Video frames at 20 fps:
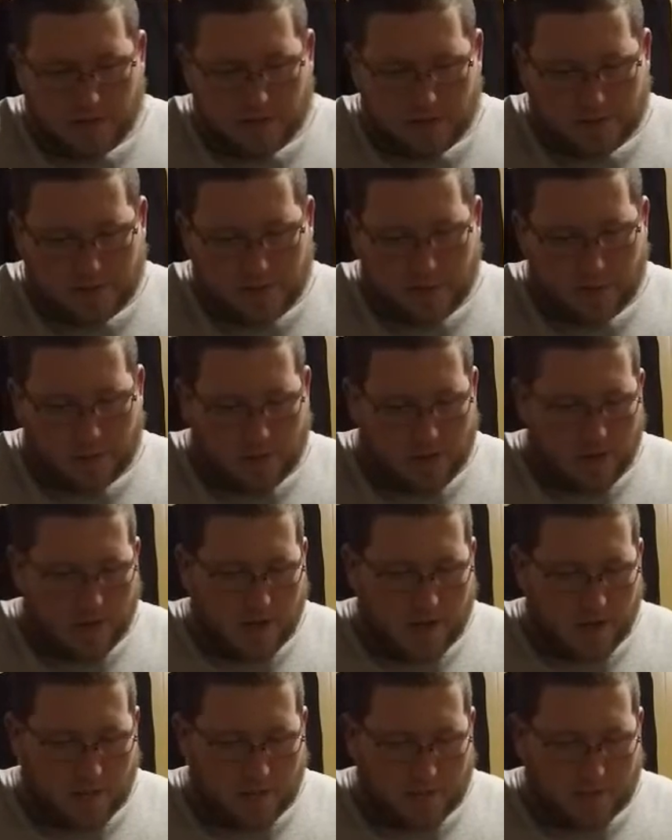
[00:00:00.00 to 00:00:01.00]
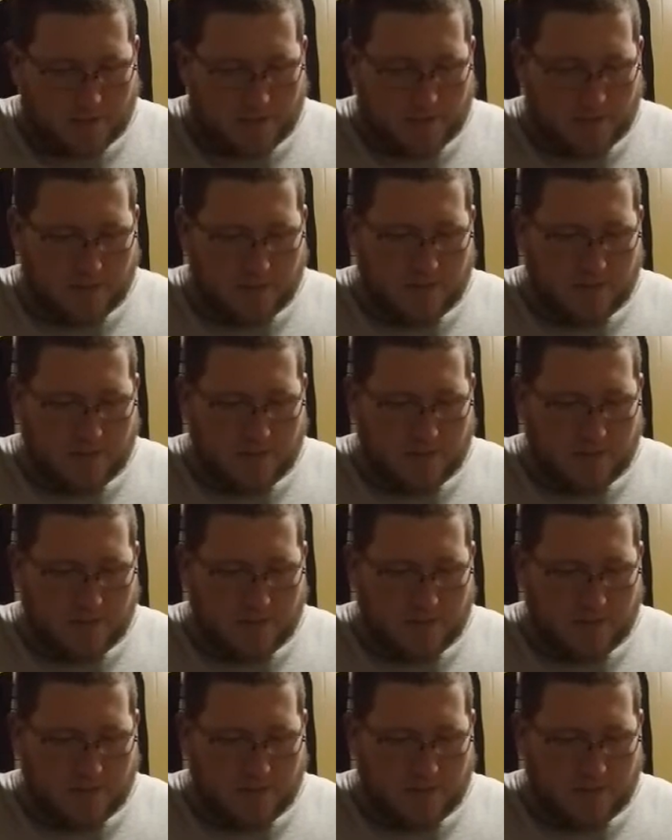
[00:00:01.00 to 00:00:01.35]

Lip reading: same line. But this is a